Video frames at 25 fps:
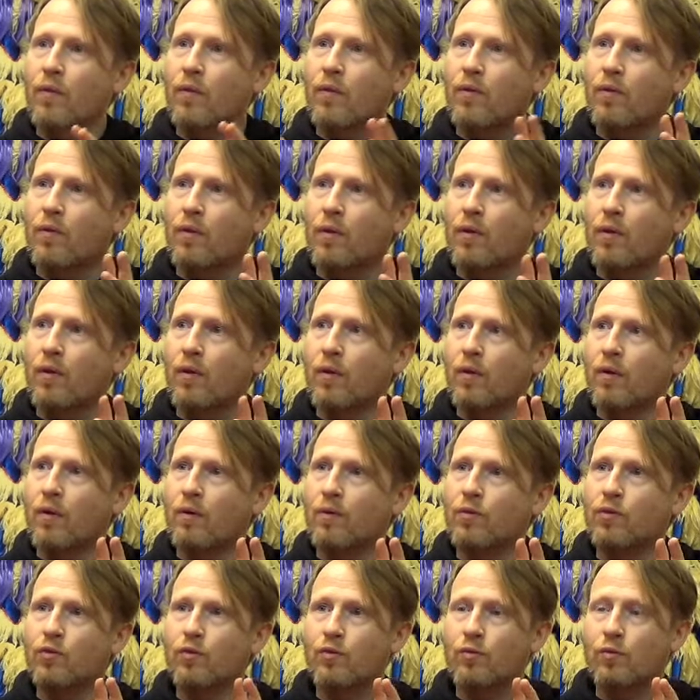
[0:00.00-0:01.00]

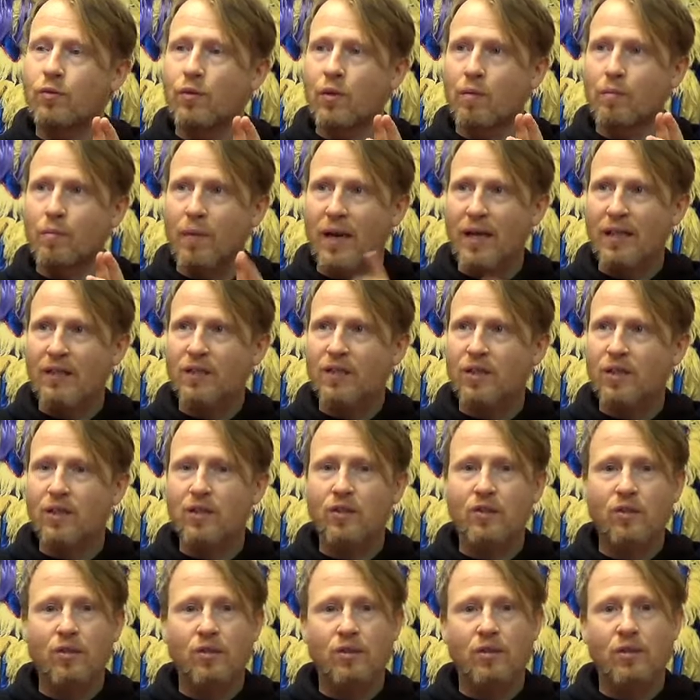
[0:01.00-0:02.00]
The
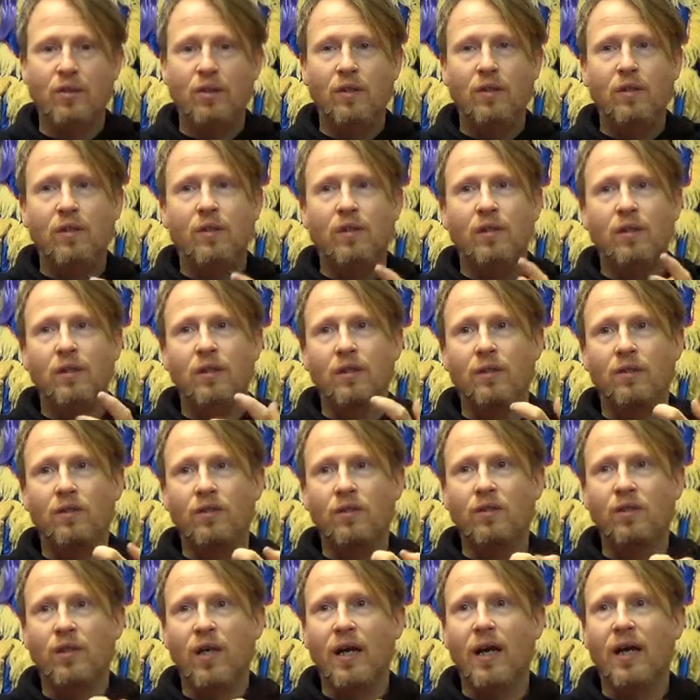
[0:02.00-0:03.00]
mantis is
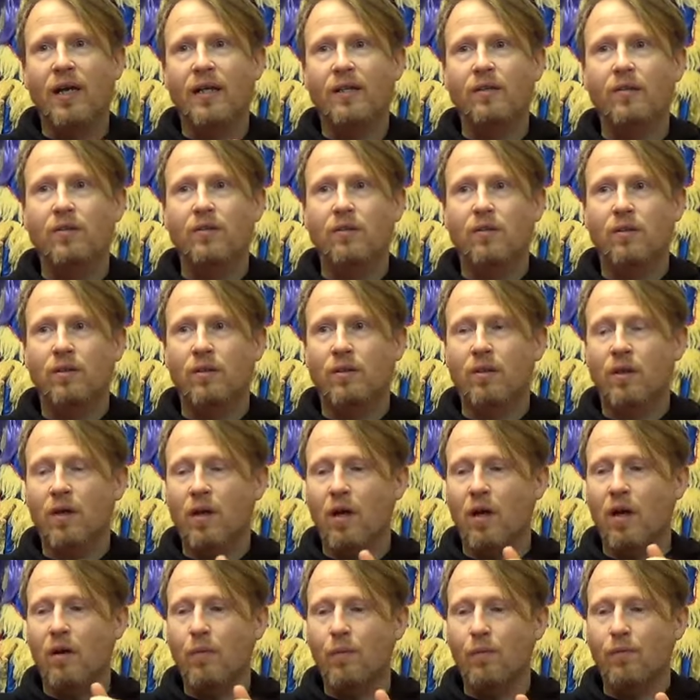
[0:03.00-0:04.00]
designed
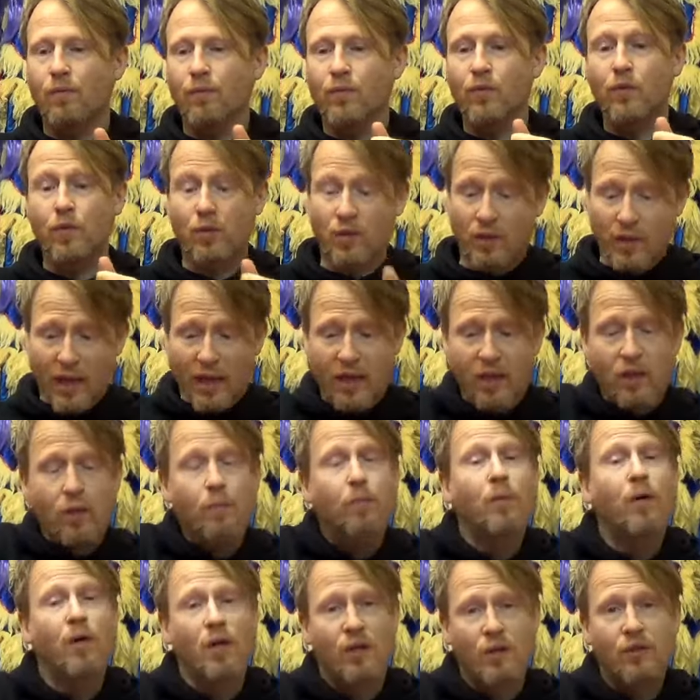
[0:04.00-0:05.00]
to take the
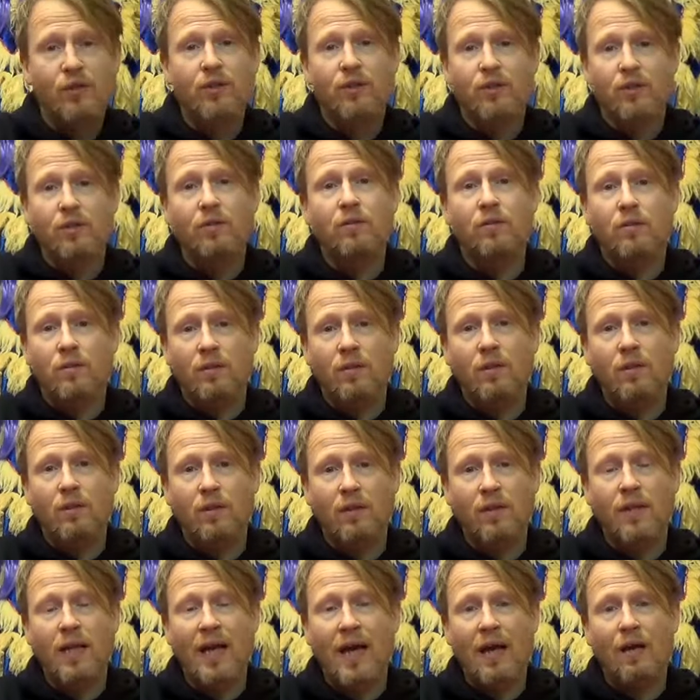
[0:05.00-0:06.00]
person
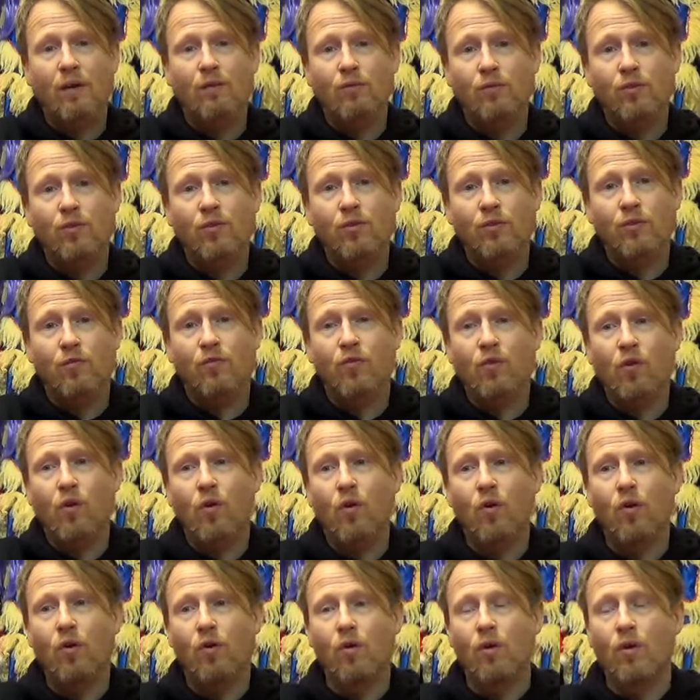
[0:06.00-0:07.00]
down to the
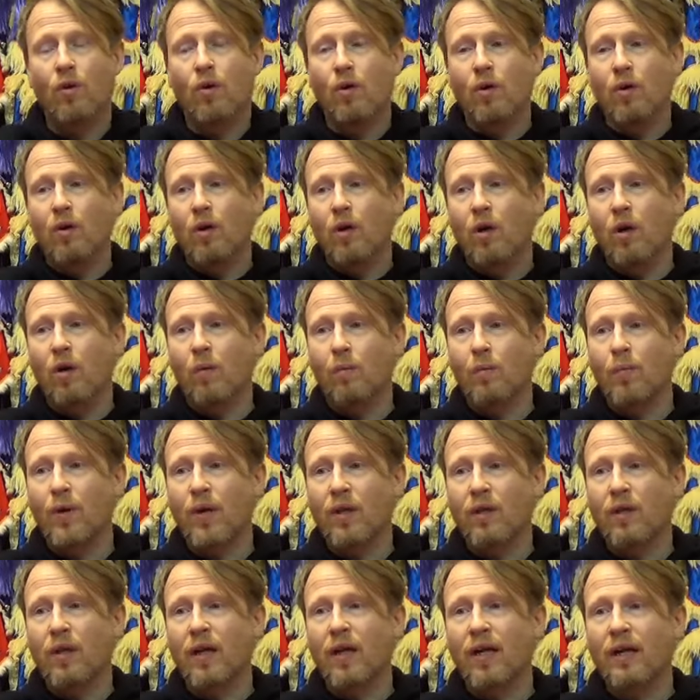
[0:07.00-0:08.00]
floor, a
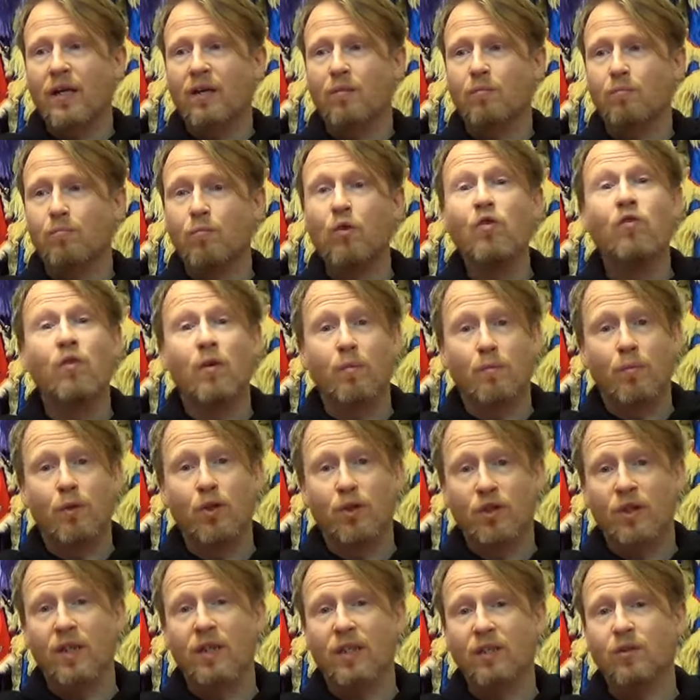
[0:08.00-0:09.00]
bit like moving
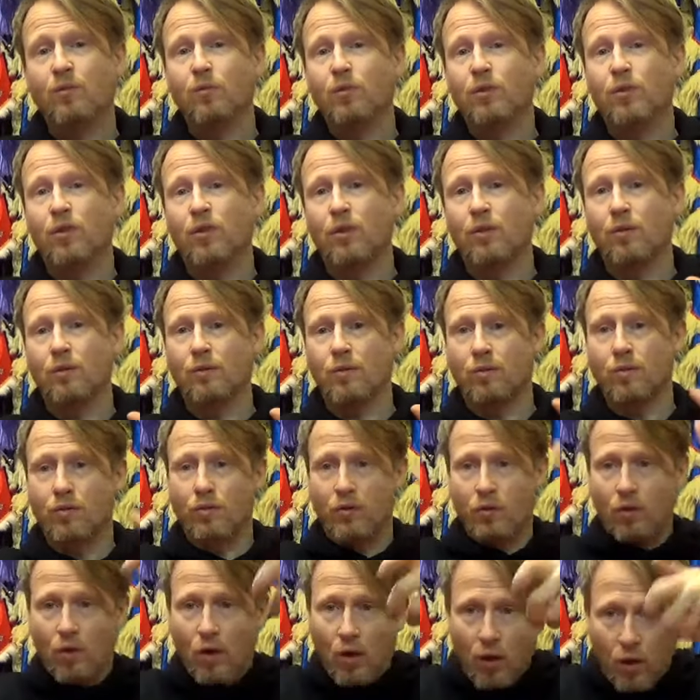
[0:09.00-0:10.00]
push hands would do,
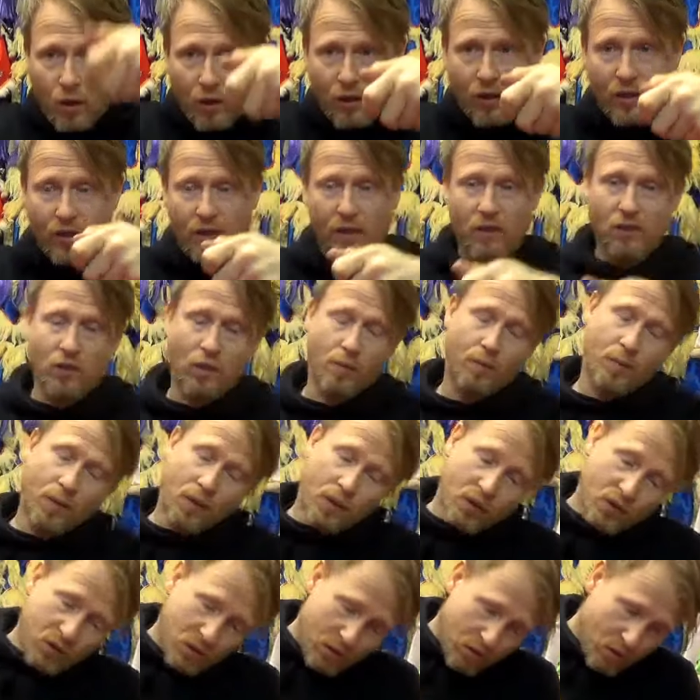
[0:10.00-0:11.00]
hooking into the
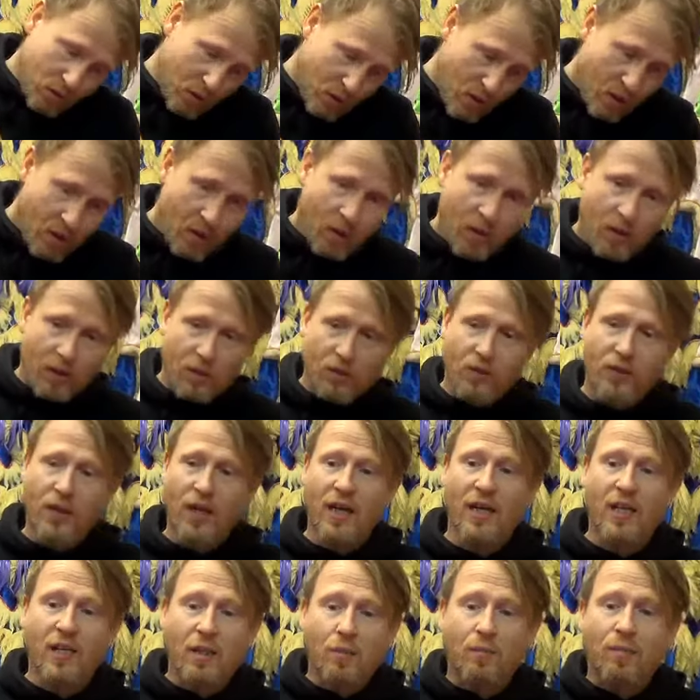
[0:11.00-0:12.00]
person and
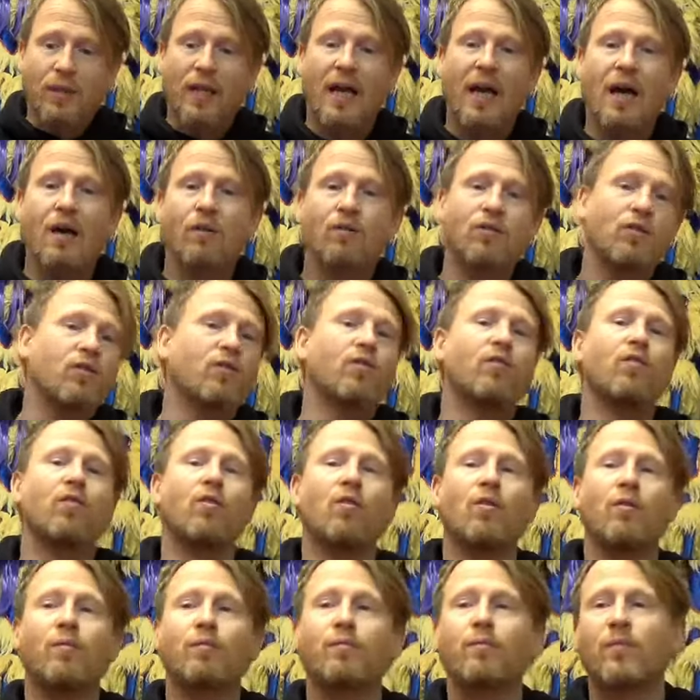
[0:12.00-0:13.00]
taking them down to the
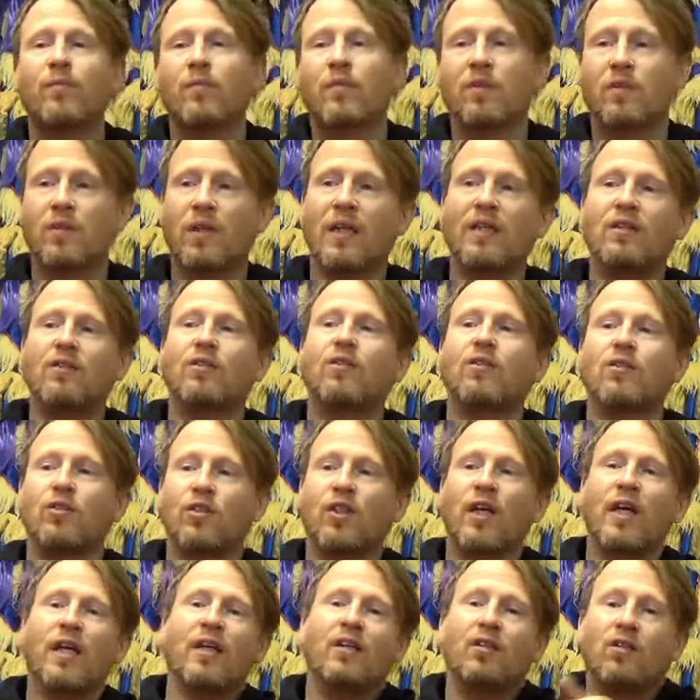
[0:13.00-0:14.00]
floor, then to
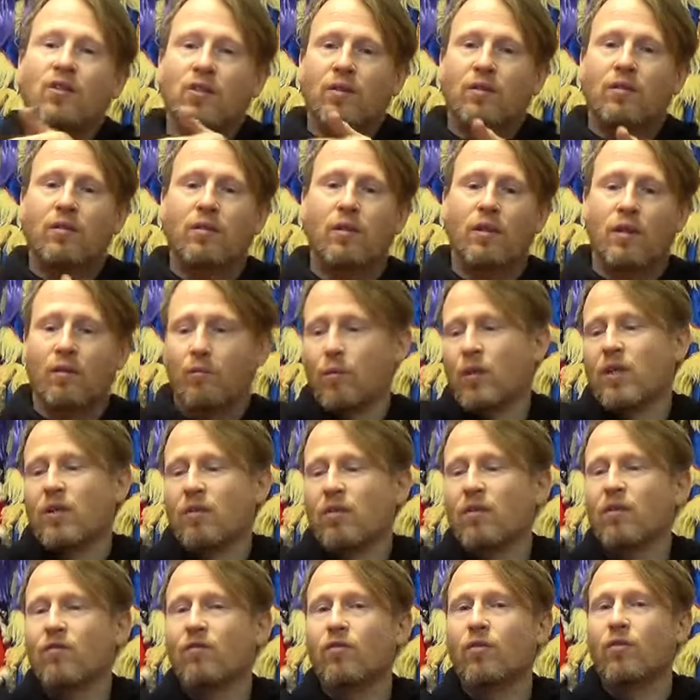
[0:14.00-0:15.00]
change, when you're
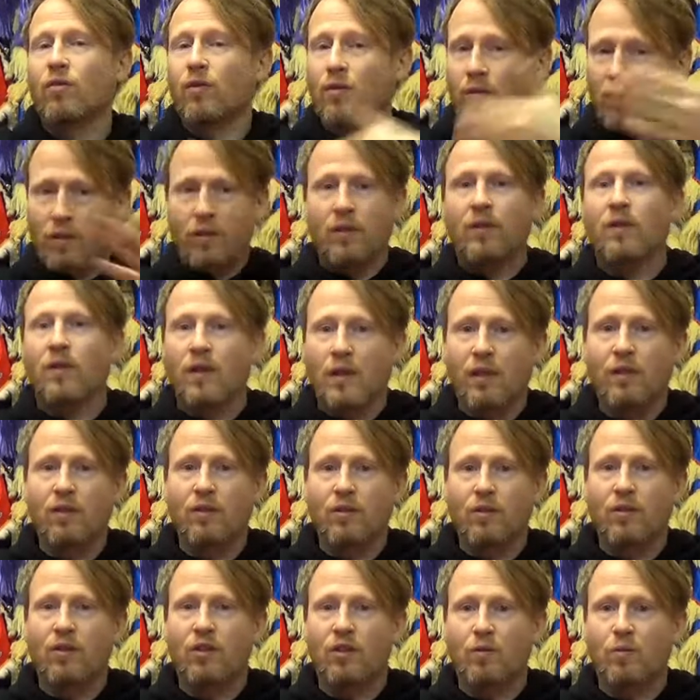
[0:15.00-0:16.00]
on the floor,
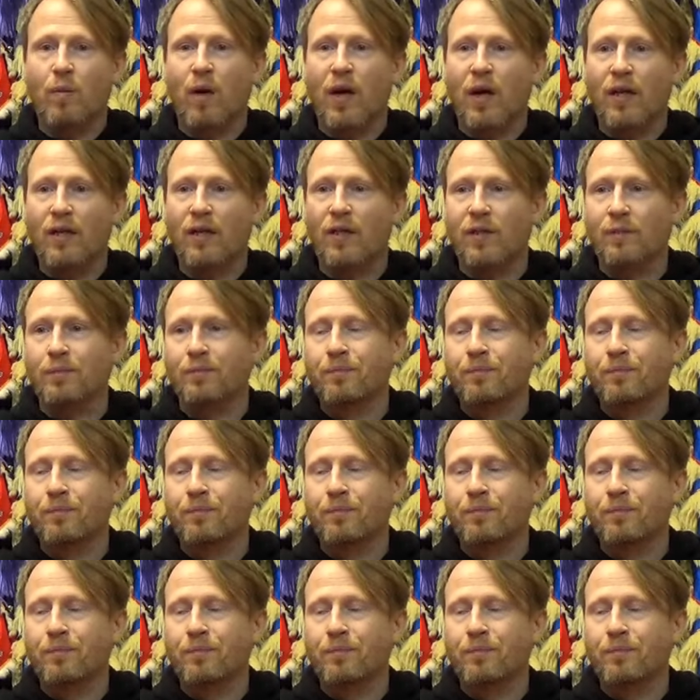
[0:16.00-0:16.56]
into the spider.